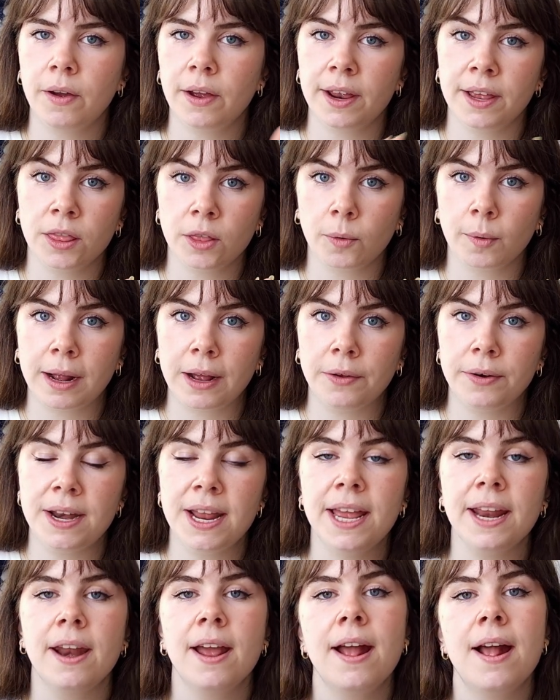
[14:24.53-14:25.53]
in the round
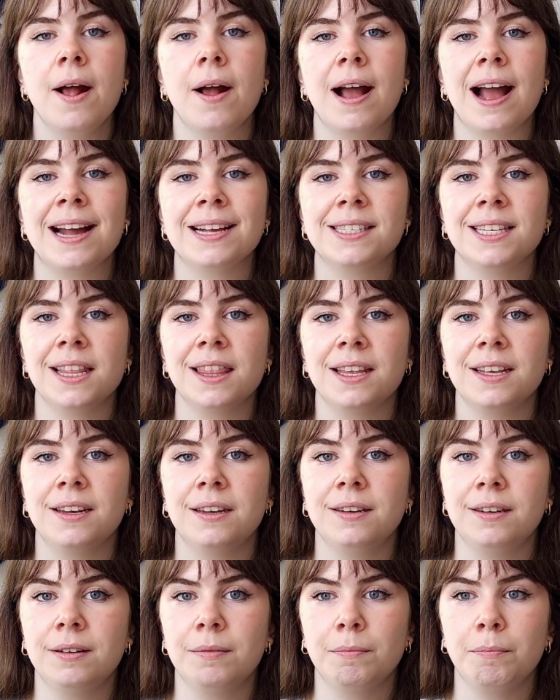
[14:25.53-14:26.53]
knit, as in the
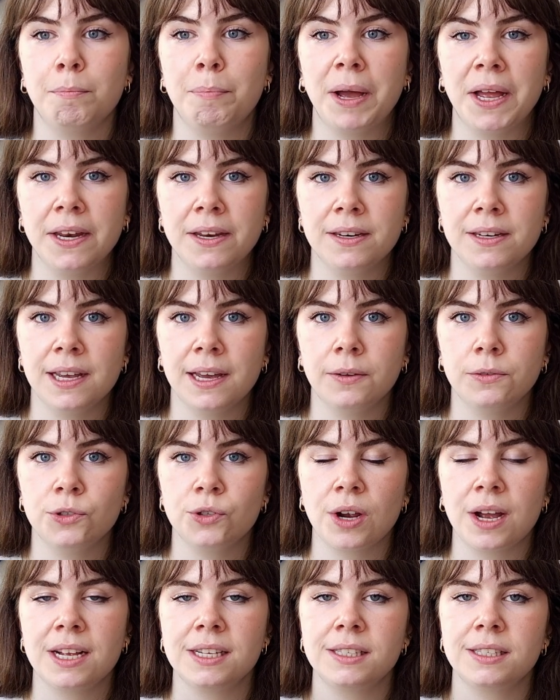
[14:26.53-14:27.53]
button down
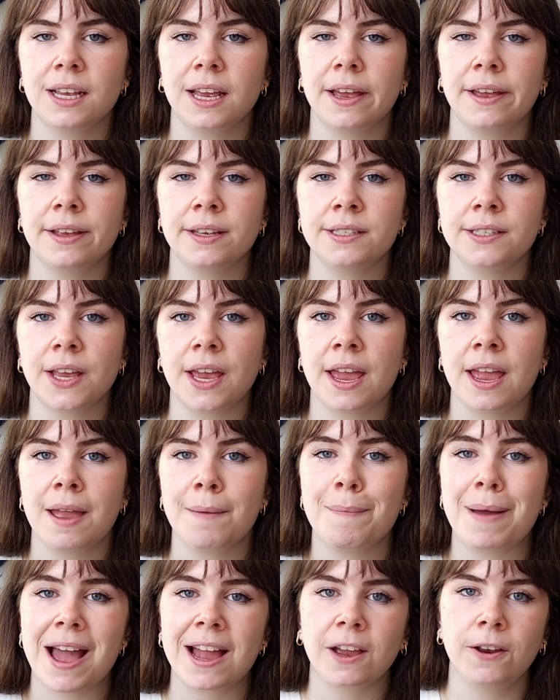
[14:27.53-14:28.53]
dress is a
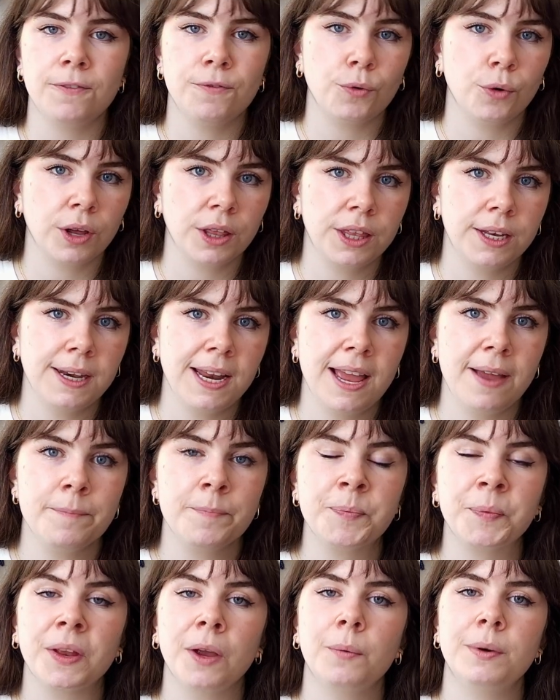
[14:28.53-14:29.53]
back and forth knit
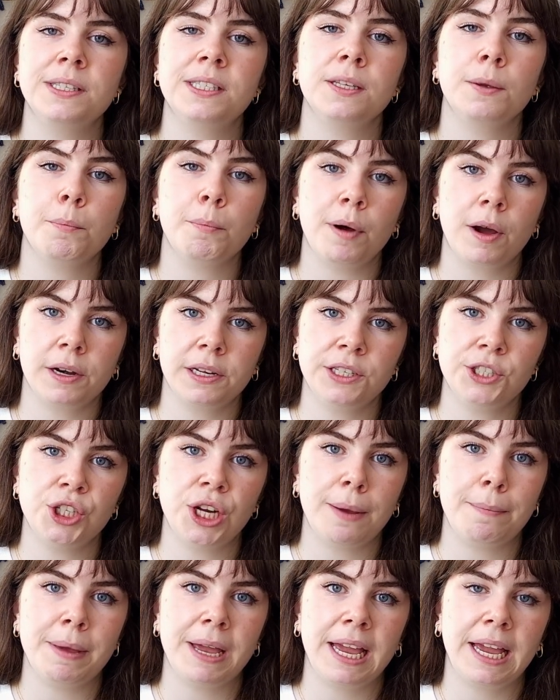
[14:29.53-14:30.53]
with some body
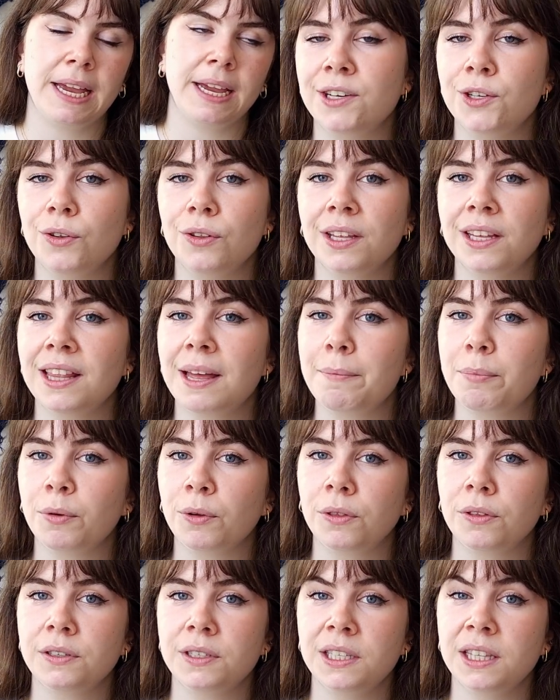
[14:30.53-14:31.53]
shaping. I do think that
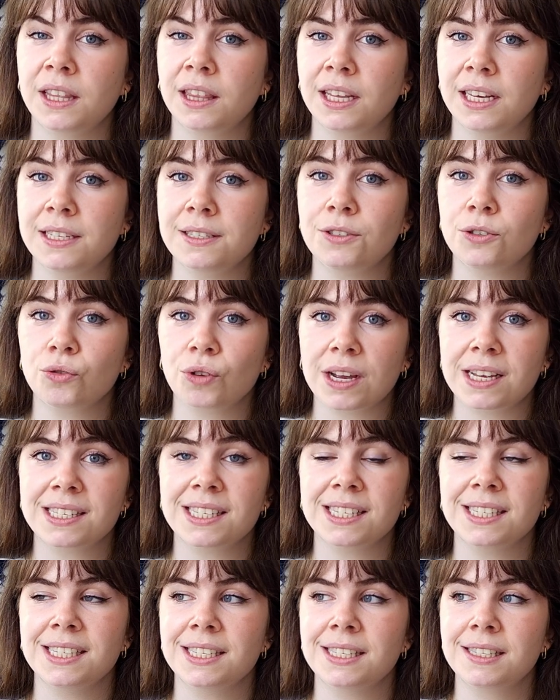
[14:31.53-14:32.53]
both these
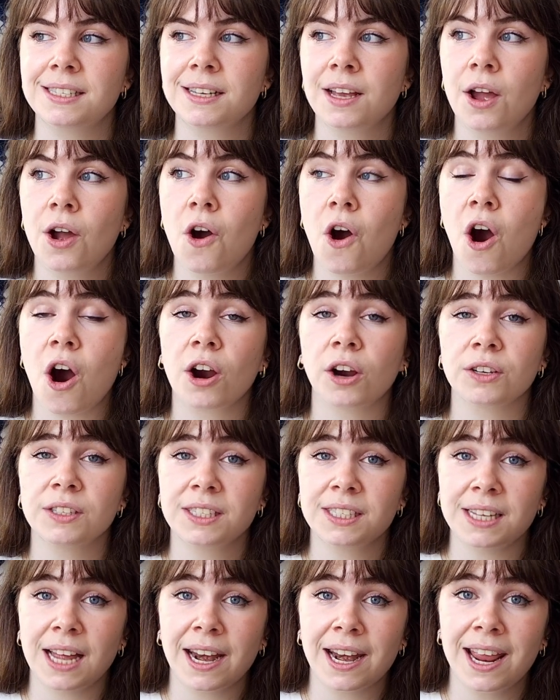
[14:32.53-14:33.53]
dresses are
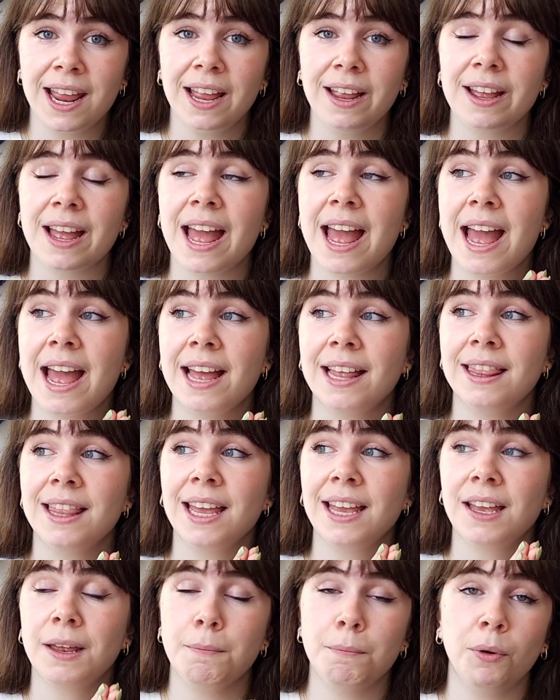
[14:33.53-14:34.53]
stunning, and
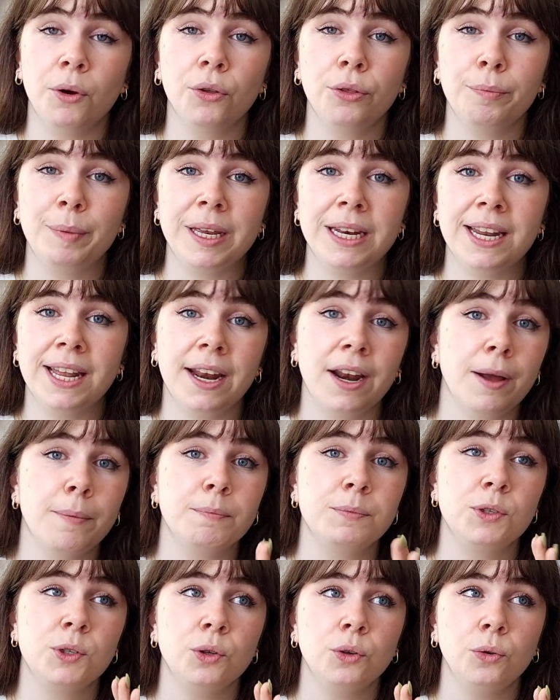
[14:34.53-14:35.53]
they can both be knit
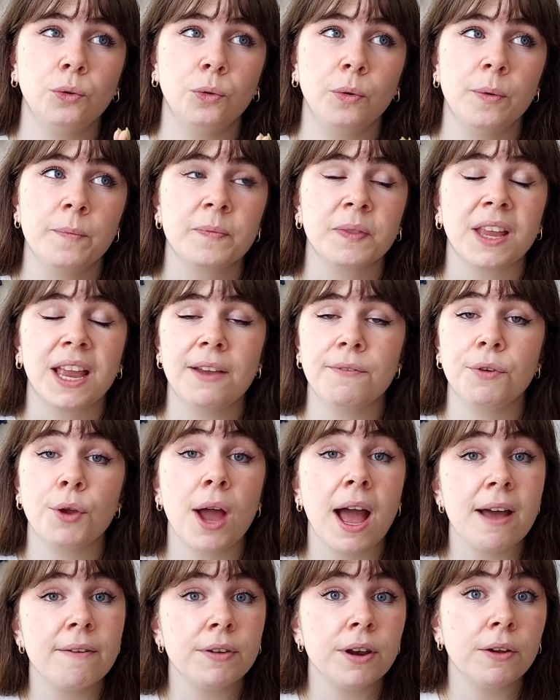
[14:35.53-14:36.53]
up to, if you
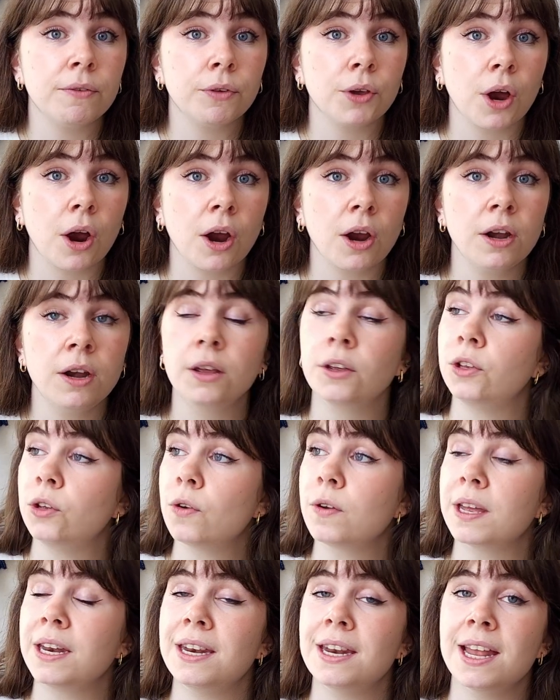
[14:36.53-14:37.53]
have enough yarn, you
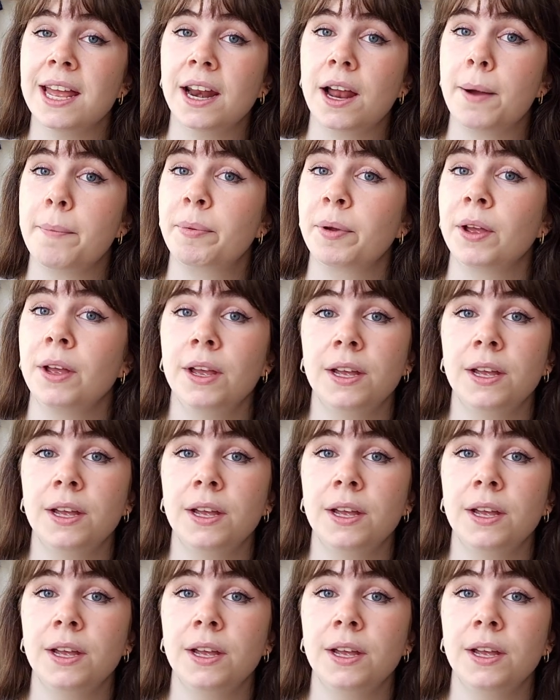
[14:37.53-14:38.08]
can knit up